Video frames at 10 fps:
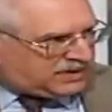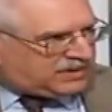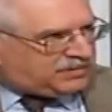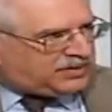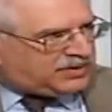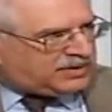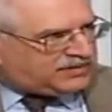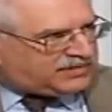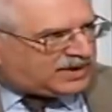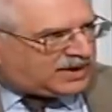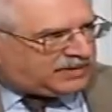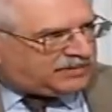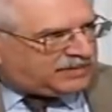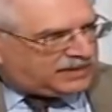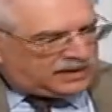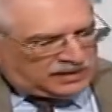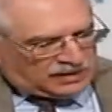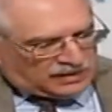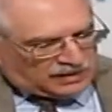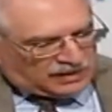minute period of time. Mm -hmm.
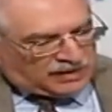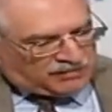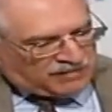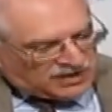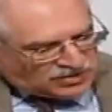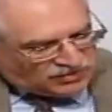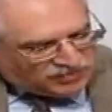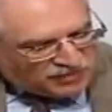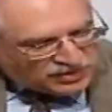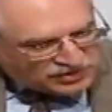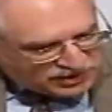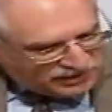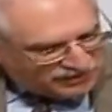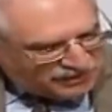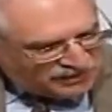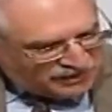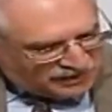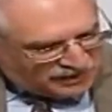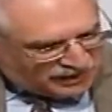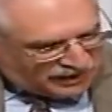uh, it measures motion,
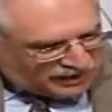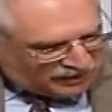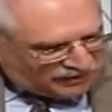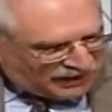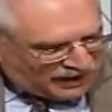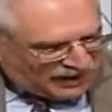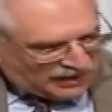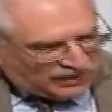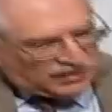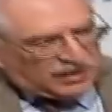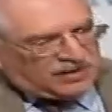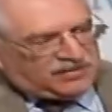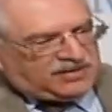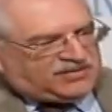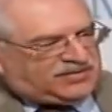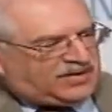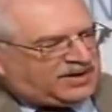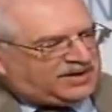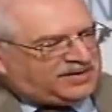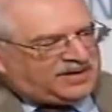um, and this
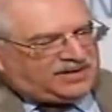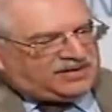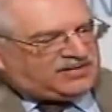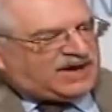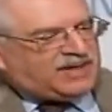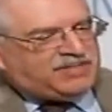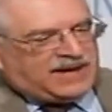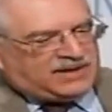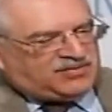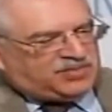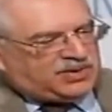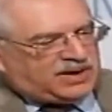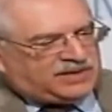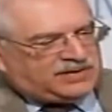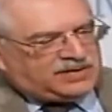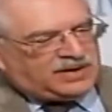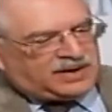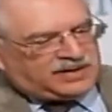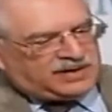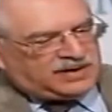uh, this headband is put on the
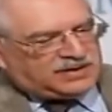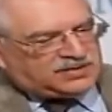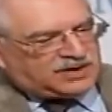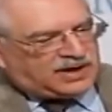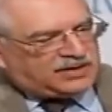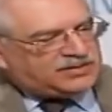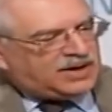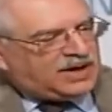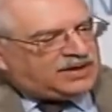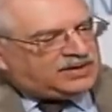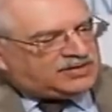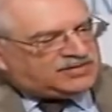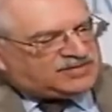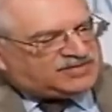on the uh, child. There is a